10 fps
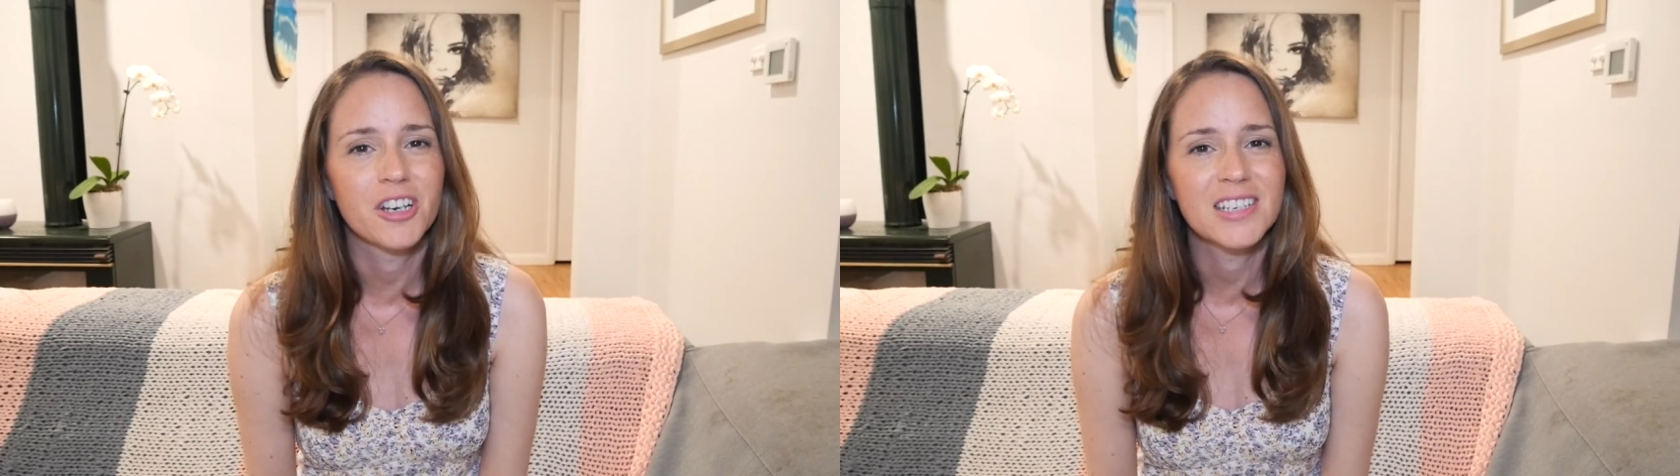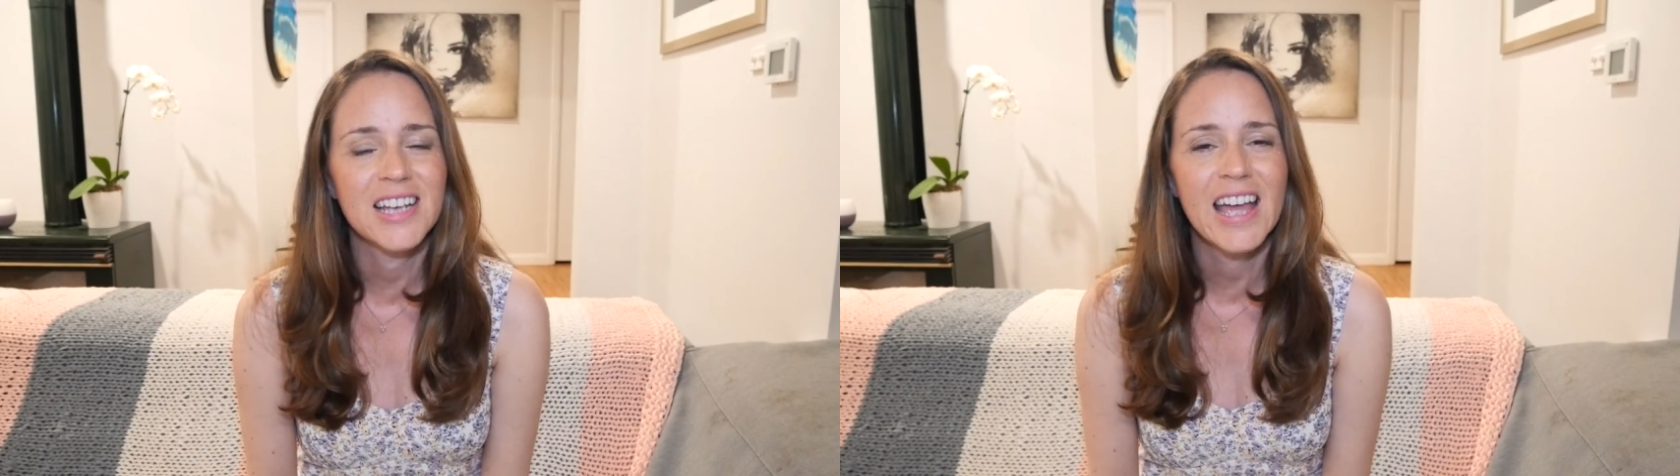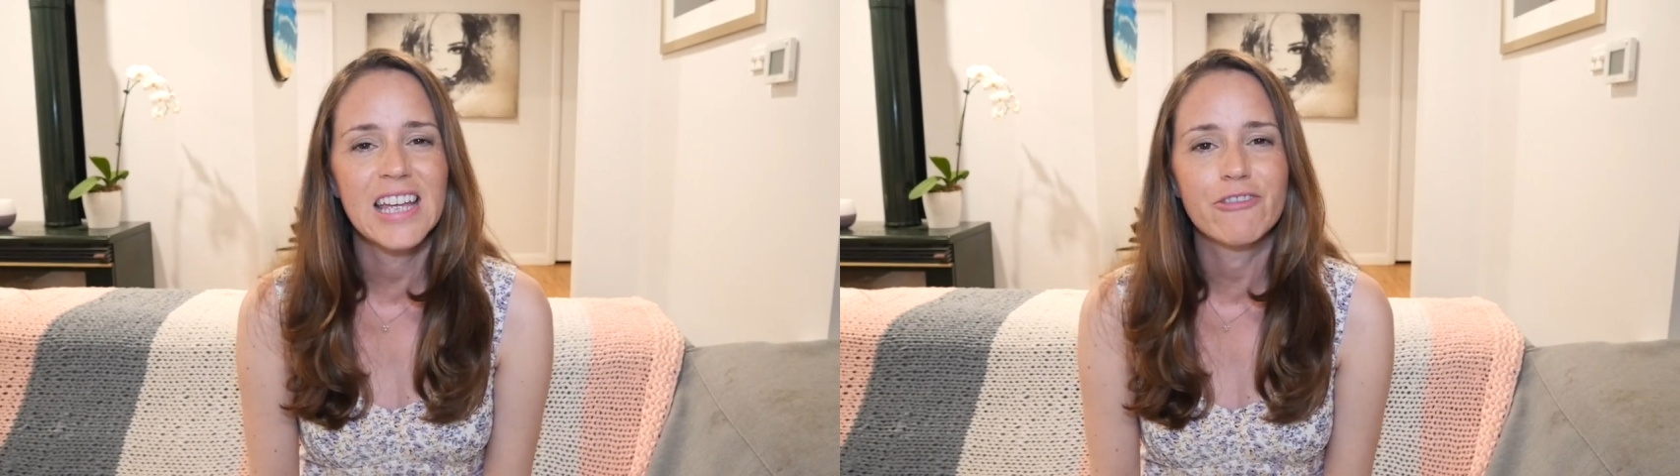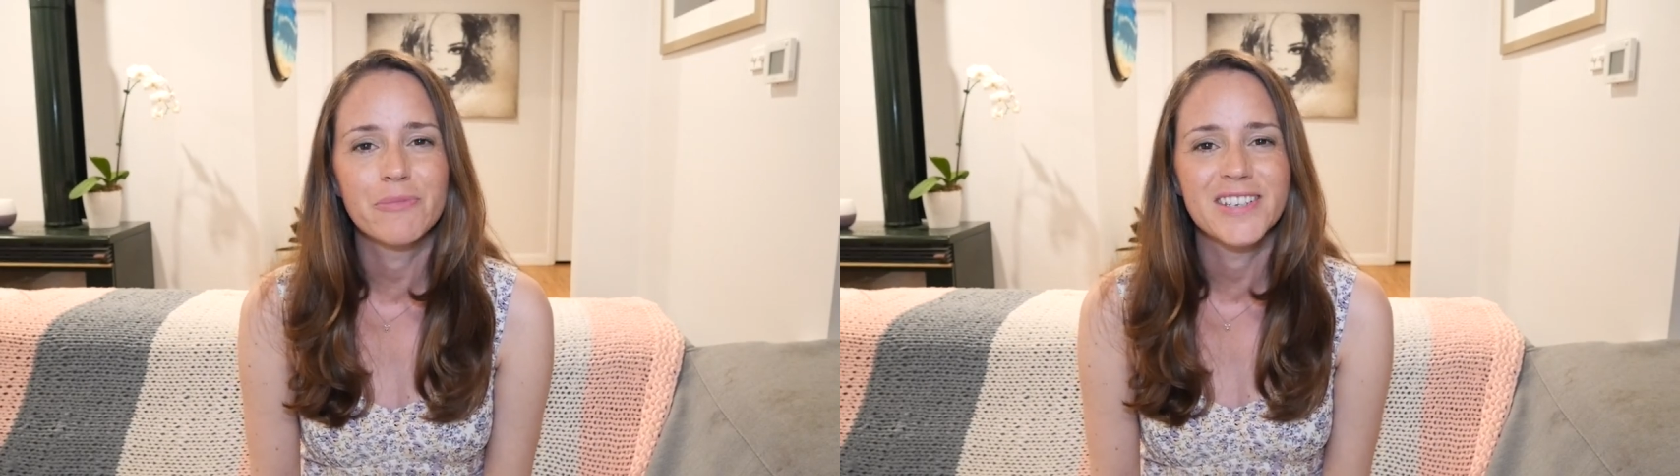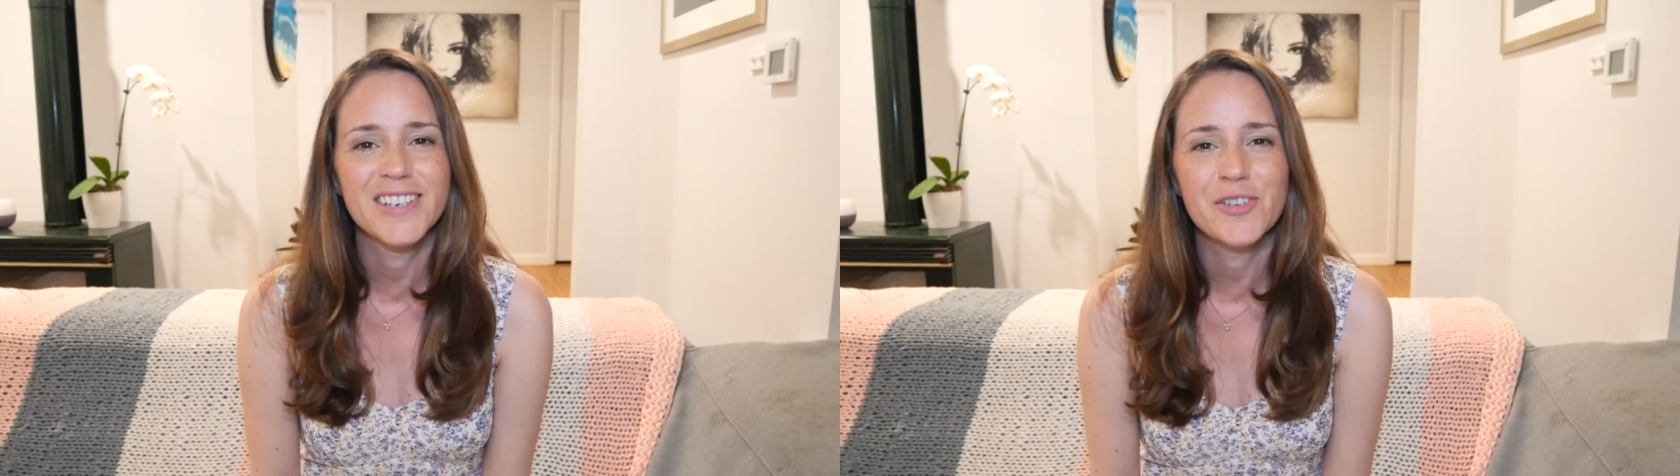you can take
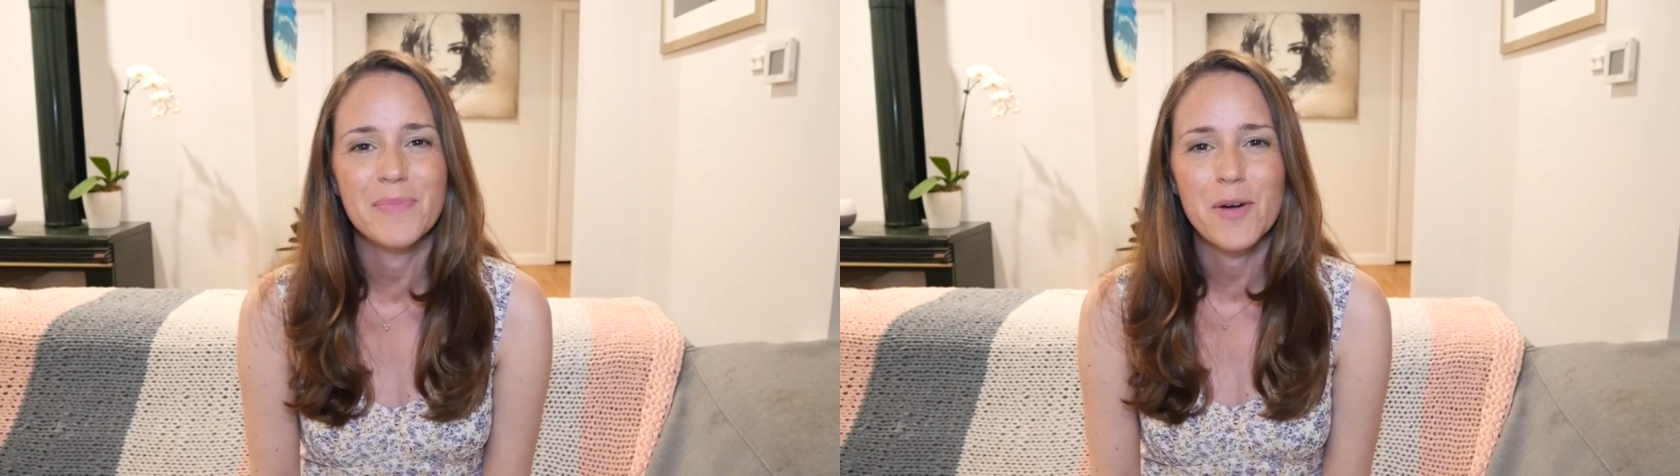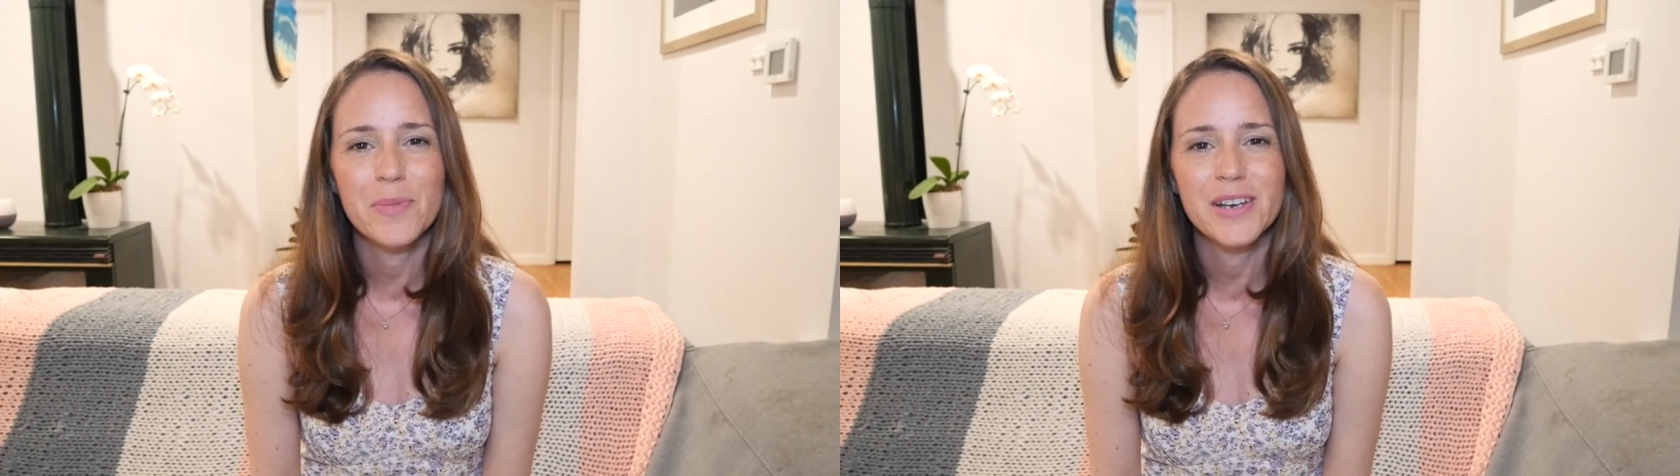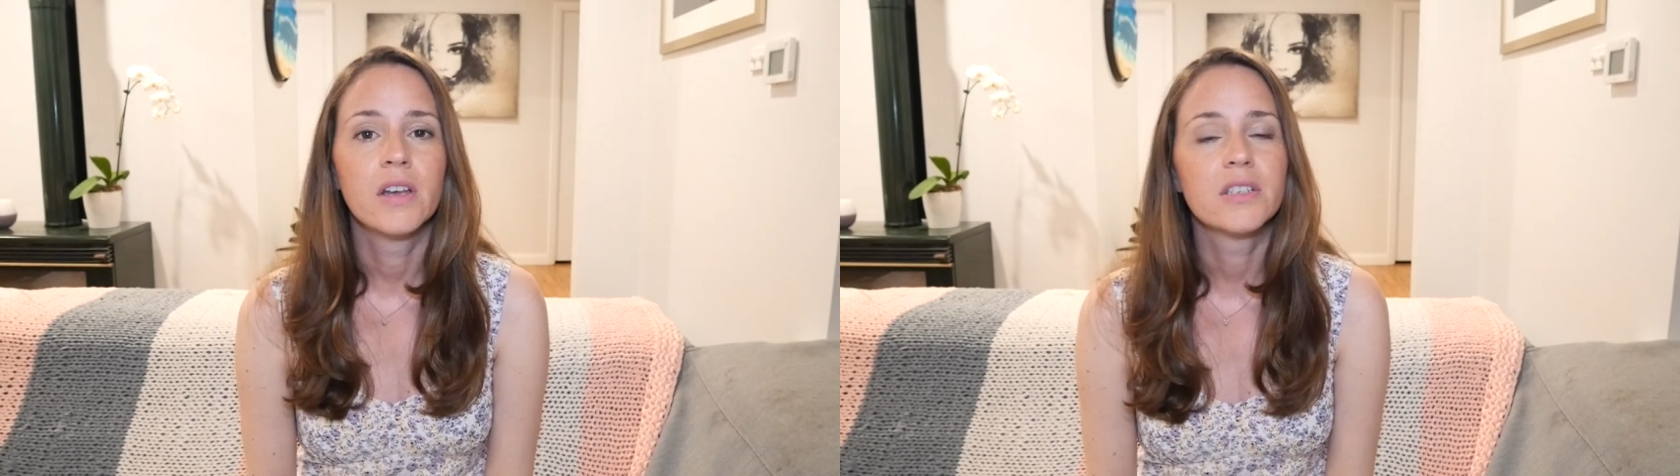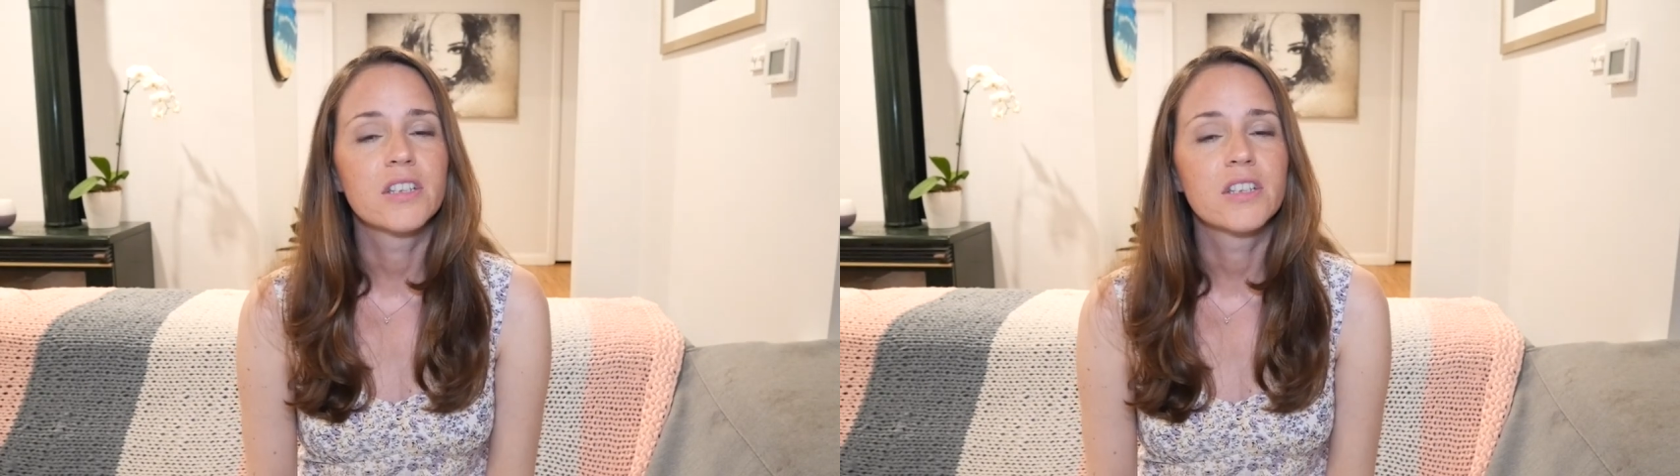from Sydney or Melbourne.